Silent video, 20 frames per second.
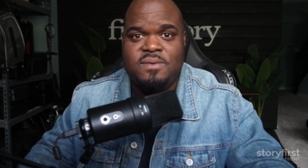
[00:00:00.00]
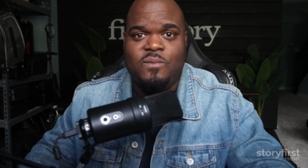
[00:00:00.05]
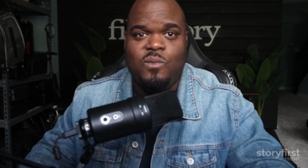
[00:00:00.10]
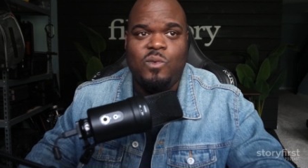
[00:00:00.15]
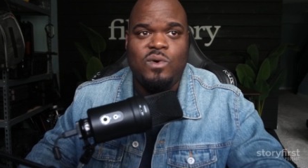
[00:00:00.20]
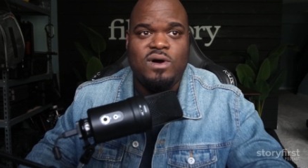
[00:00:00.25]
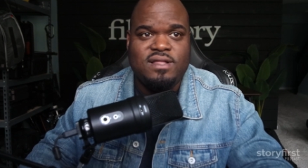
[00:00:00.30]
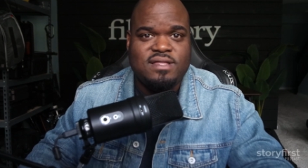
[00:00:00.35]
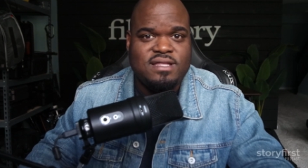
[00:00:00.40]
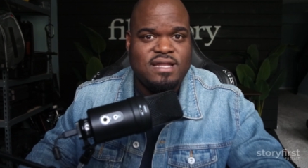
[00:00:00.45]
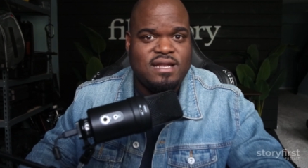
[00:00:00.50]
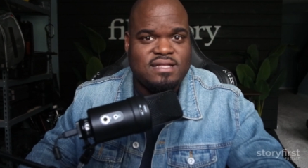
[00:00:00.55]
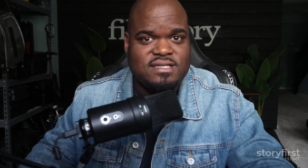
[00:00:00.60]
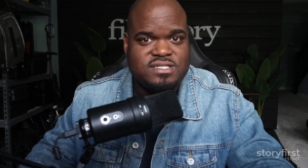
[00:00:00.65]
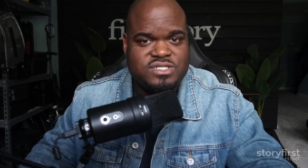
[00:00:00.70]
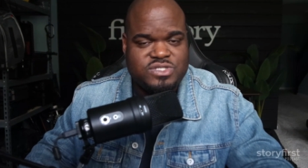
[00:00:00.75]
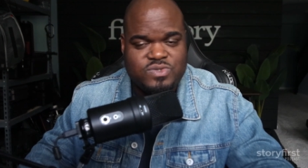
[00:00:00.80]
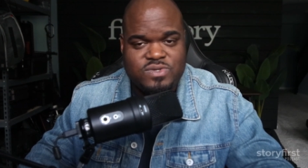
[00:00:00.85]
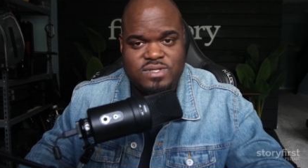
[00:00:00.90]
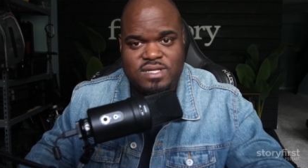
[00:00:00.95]
One that I
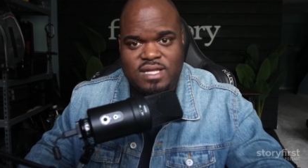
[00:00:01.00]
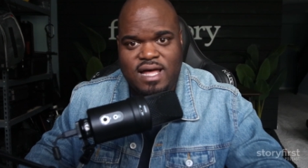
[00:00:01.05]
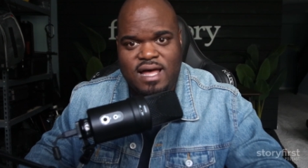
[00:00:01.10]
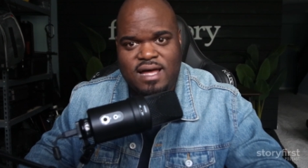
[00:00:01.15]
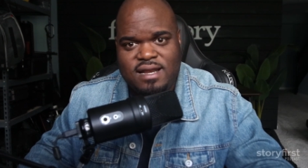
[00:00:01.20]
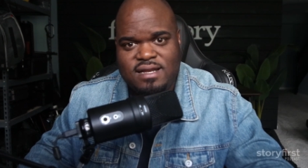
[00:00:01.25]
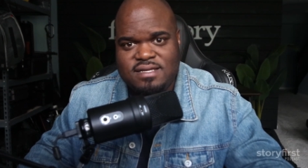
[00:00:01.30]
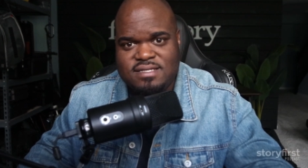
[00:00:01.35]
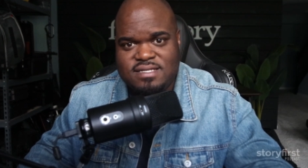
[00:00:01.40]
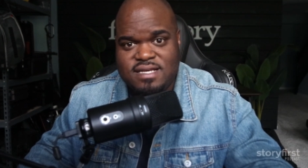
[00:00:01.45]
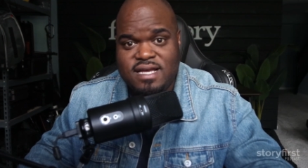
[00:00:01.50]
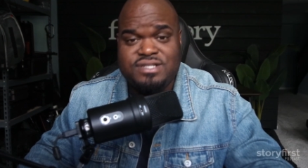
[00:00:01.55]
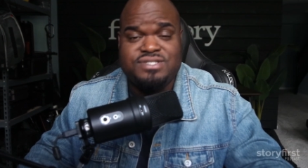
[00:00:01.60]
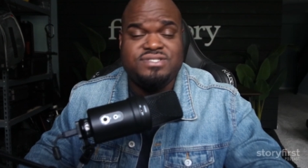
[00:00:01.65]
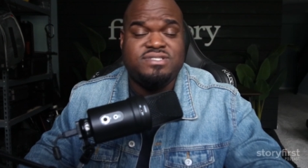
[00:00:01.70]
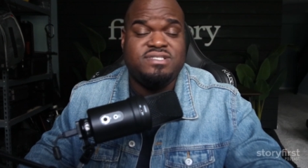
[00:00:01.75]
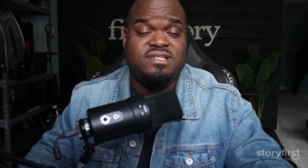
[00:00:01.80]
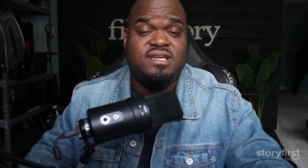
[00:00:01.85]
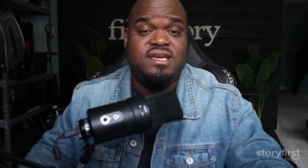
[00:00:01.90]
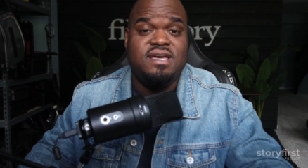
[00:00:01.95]
listen to a lot is
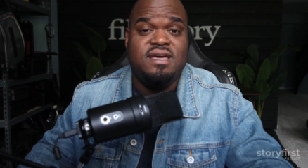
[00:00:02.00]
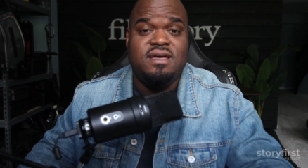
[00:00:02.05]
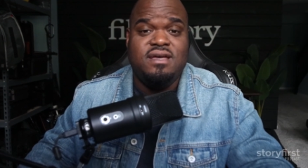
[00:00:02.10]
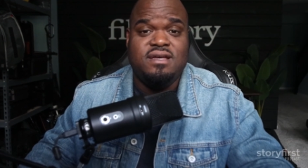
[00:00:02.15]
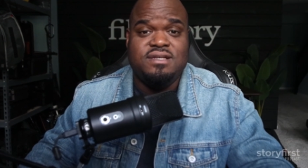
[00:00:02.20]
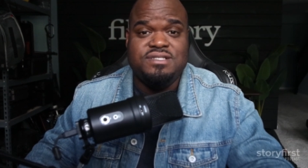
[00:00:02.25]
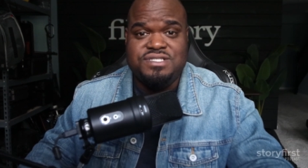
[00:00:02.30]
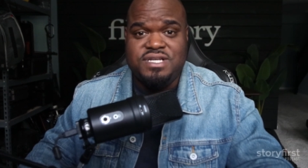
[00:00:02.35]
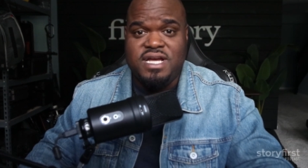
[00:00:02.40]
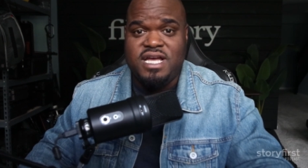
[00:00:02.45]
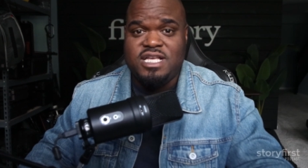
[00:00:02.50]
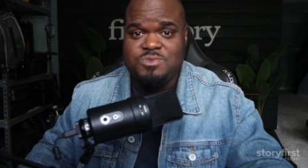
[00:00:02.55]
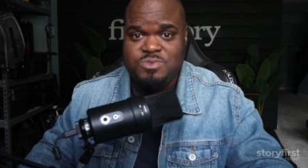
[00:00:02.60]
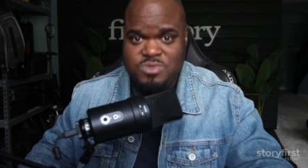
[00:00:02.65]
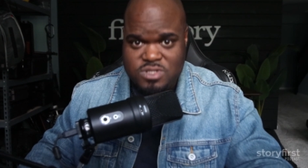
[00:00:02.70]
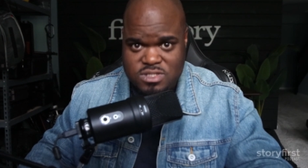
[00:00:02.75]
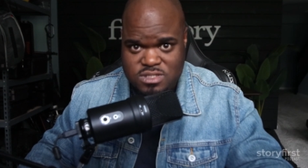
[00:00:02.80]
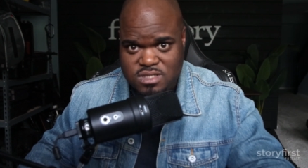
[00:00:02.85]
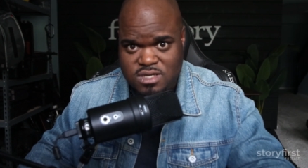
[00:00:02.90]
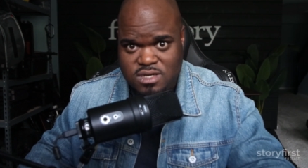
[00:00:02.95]
actually Jasmine
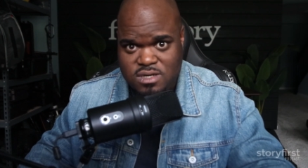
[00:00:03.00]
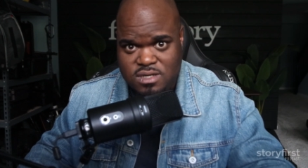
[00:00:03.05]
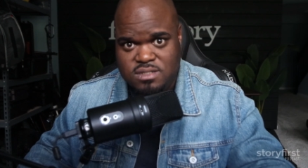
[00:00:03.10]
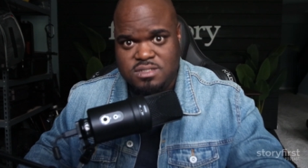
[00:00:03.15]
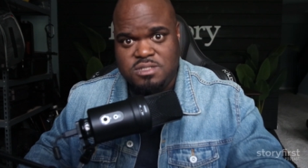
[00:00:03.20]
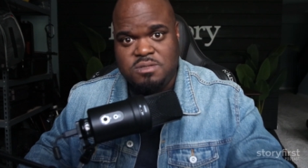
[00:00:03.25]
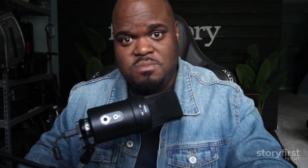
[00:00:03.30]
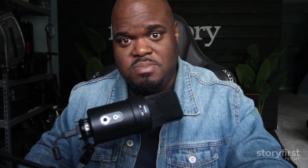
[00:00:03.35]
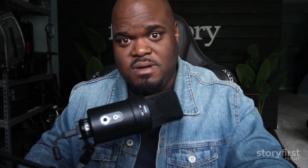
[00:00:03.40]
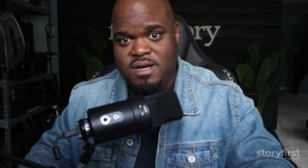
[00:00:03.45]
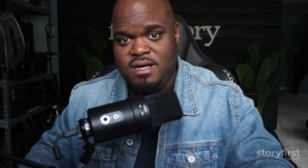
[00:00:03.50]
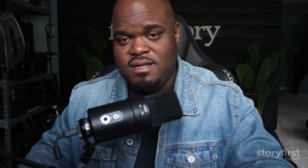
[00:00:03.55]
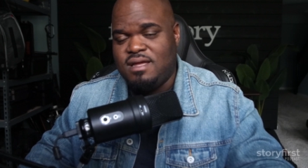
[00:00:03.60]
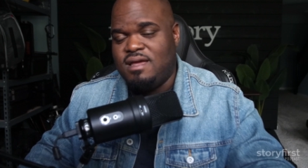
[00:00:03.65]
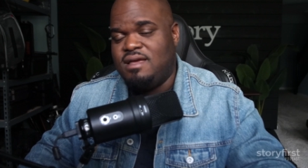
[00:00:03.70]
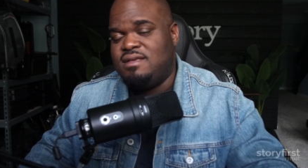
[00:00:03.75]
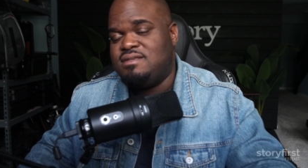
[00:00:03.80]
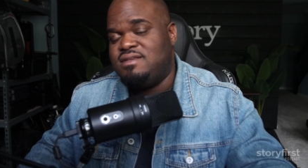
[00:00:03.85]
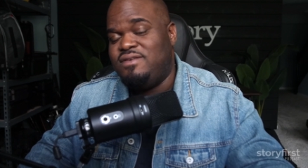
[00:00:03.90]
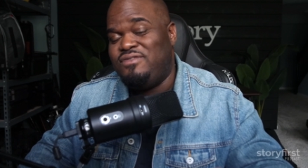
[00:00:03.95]
Starr's
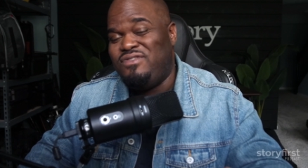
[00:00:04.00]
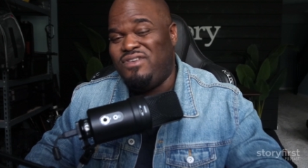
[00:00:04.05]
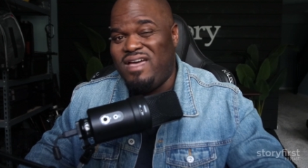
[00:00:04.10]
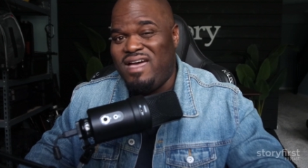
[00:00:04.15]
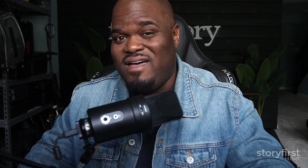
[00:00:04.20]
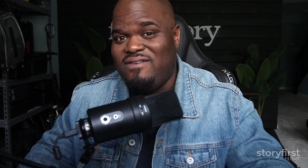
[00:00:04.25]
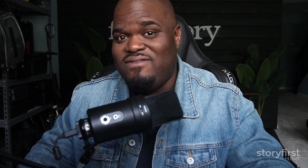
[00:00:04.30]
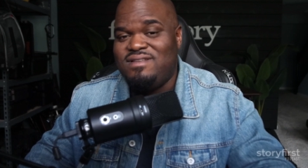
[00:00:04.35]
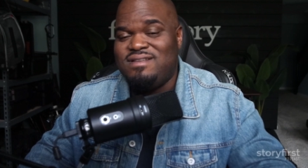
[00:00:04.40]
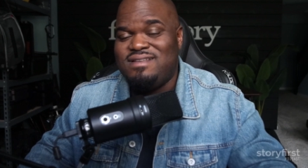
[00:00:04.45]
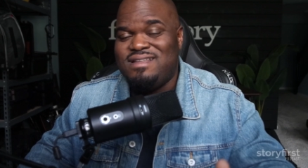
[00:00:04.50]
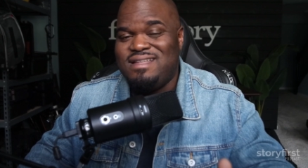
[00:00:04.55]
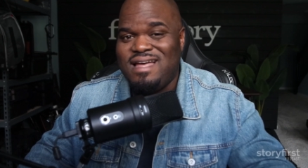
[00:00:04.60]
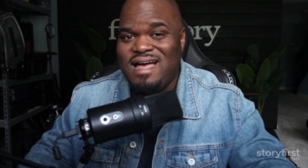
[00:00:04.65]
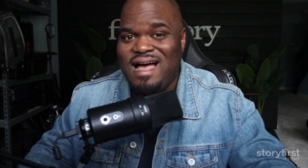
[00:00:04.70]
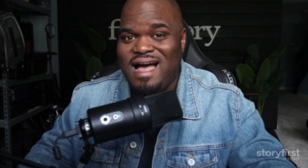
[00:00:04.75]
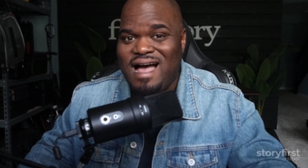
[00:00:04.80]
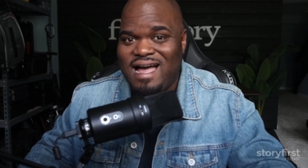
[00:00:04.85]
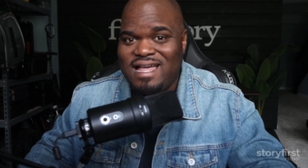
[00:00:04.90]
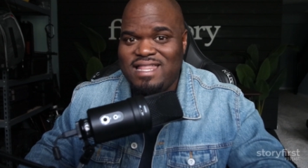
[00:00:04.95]
podcast. If you haven't,
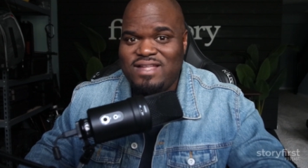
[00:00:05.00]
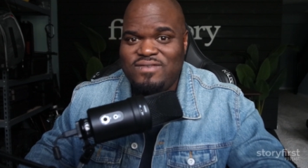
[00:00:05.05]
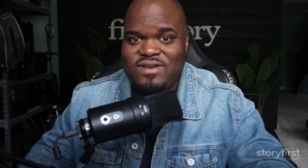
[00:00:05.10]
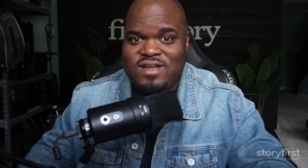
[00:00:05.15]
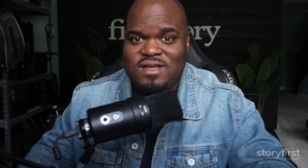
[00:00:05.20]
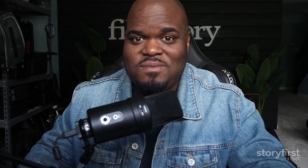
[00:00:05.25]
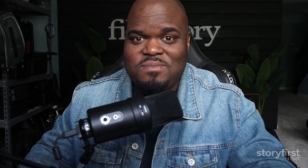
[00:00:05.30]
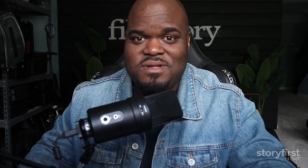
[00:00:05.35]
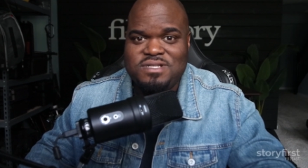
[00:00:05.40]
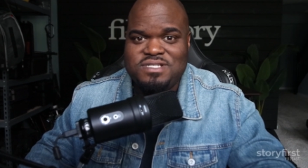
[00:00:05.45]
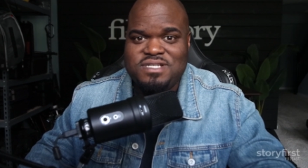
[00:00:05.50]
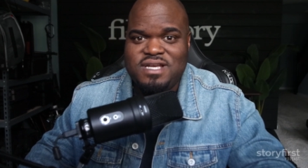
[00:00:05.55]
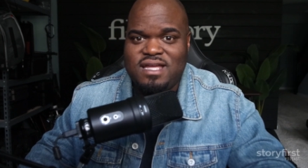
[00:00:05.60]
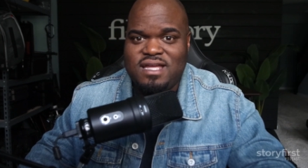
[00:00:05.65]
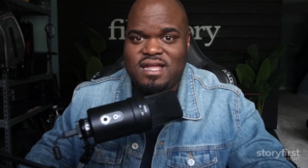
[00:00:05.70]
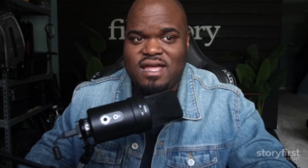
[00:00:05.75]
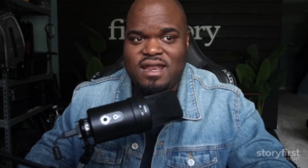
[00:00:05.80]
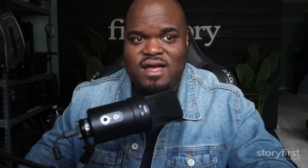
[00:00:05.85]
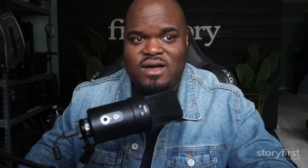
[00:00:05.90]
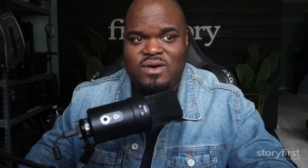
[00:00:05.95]
highly recommend
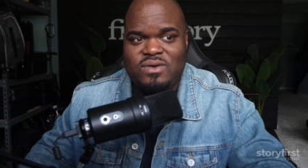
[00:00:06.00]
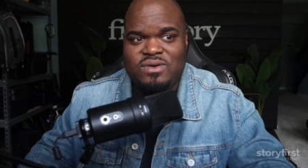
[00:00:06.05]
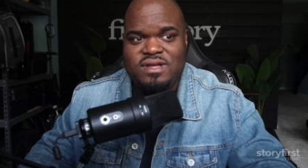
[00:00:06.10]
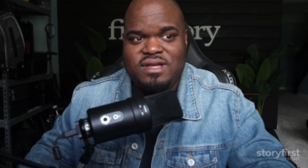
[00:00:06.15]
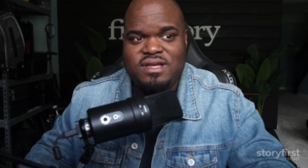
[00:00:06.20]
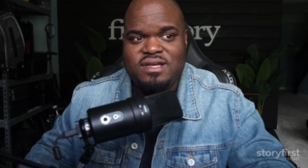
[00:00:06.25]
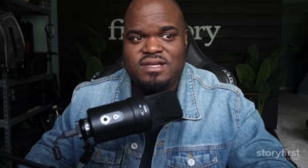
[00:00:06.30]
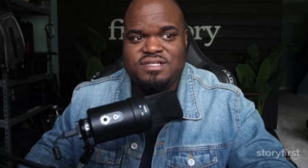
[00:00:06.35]
checking it out.